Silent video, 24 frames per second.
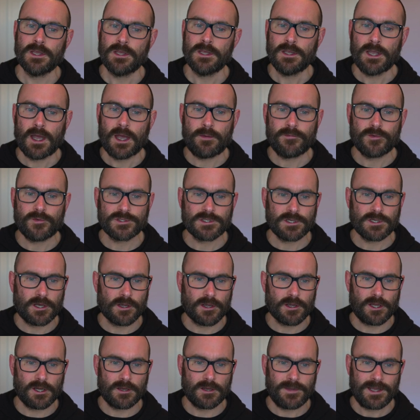And we've also got
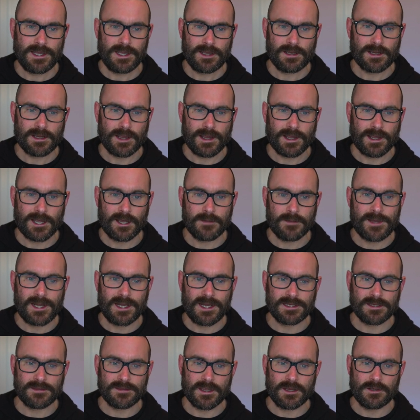a column here, like how
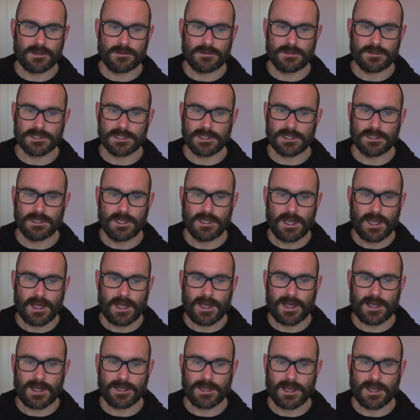many did they order
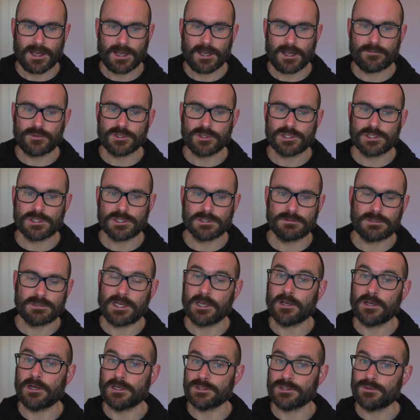and how much did
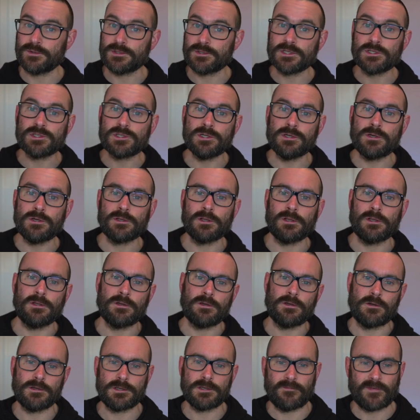it cost, what was the total
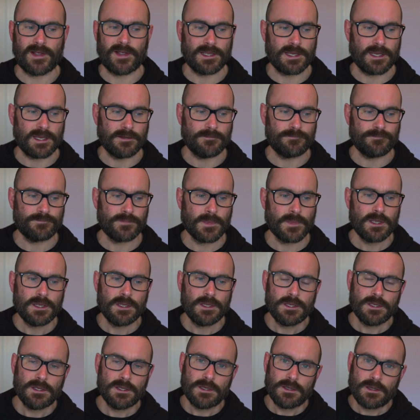order value.
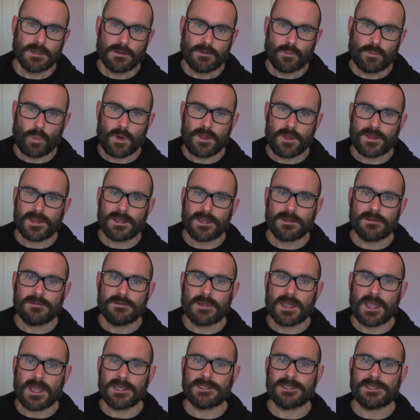Within
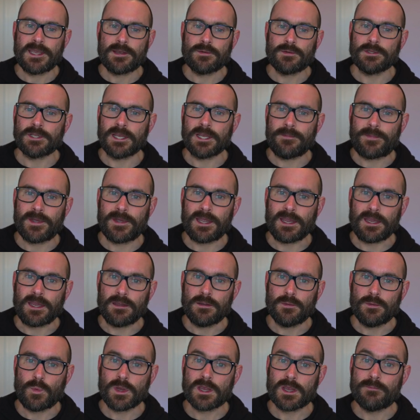
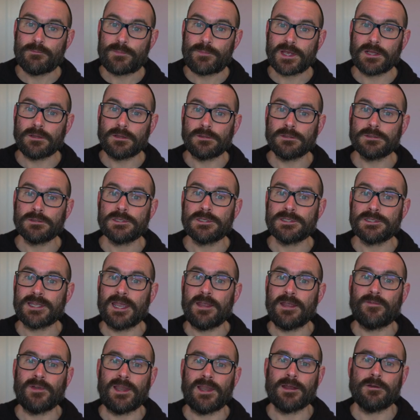ksqlDB, we can build
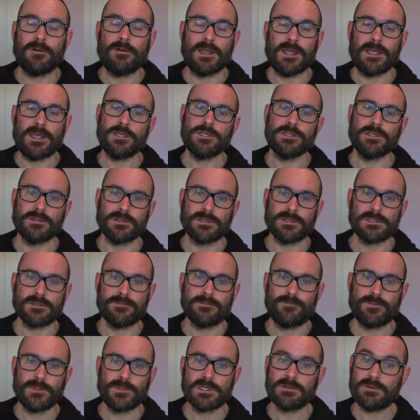stateful aggregations.
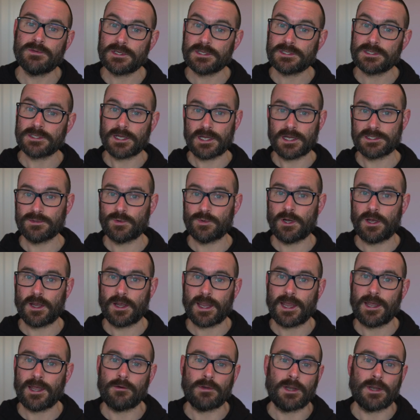So we can start to
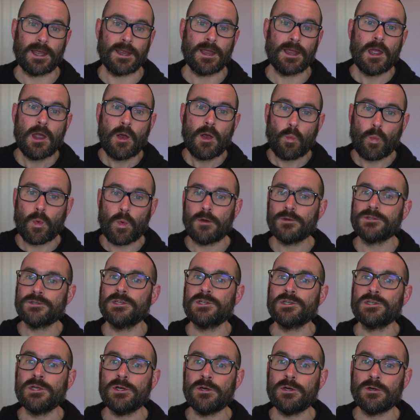work out like what was the
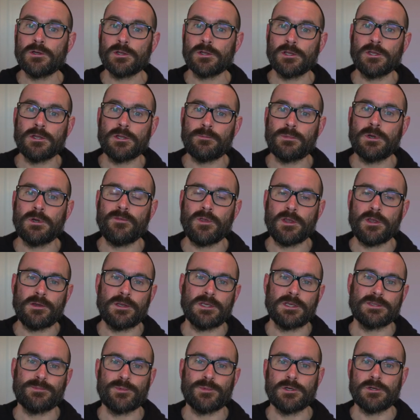total number of
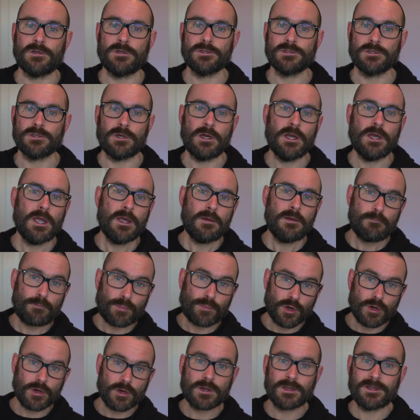units bought, or
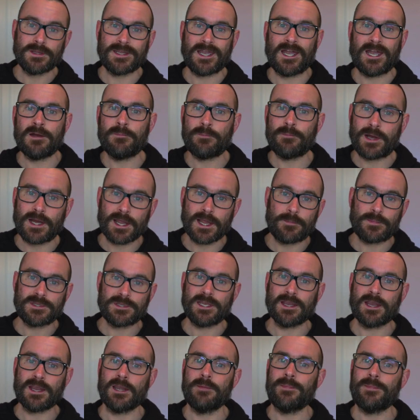broken down by a
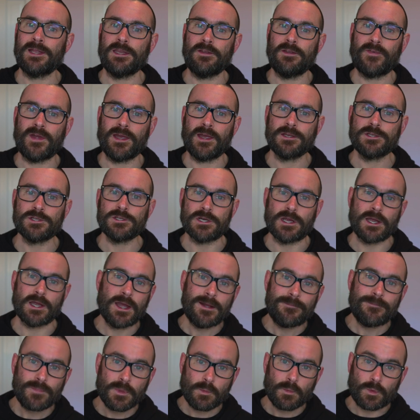particular manufacturer,
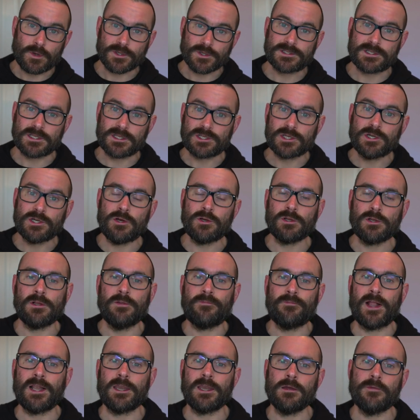what's the total
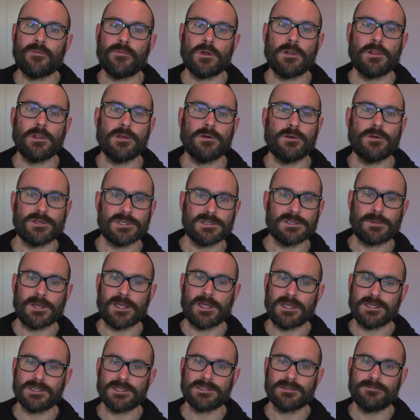value of all the orders
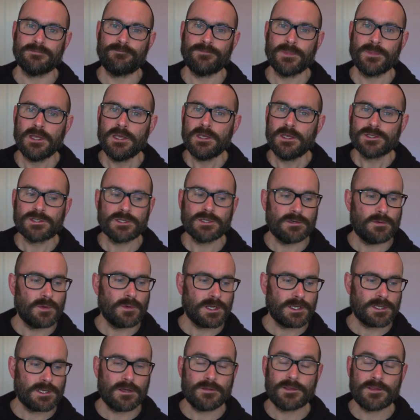placed. So we're
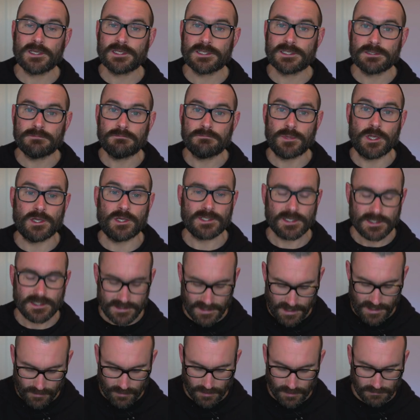going to do this using
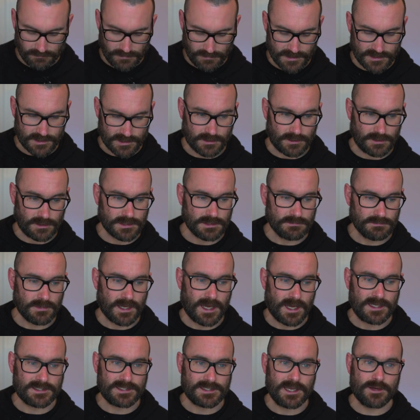SQL. It's called
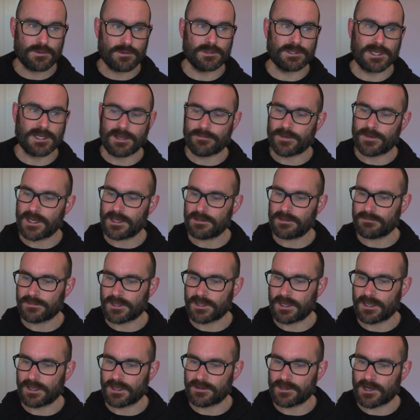ksqlDB,
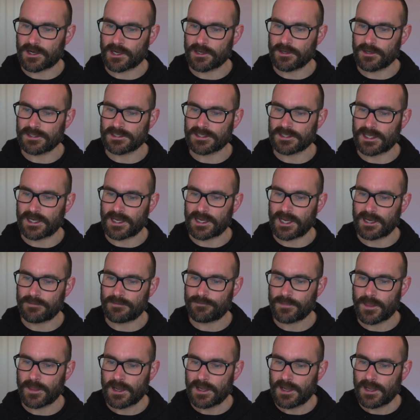the clue's in the
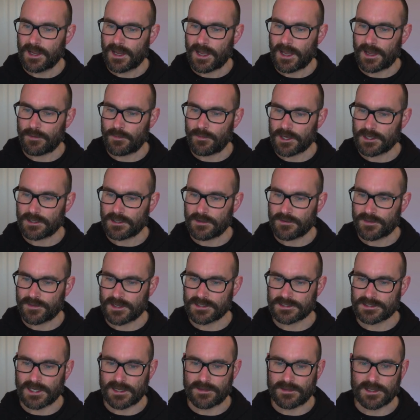name, and we can do
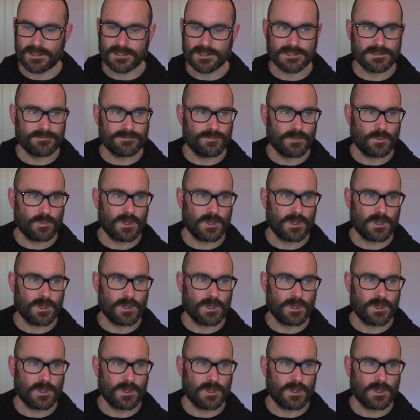things like this.